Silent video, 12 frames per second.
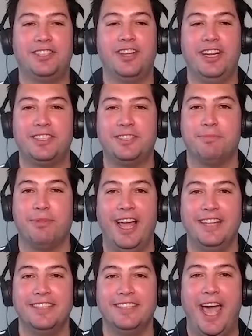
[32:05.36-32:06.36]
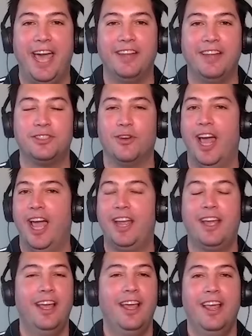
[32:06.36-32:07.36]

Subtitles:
study supply and demand. So like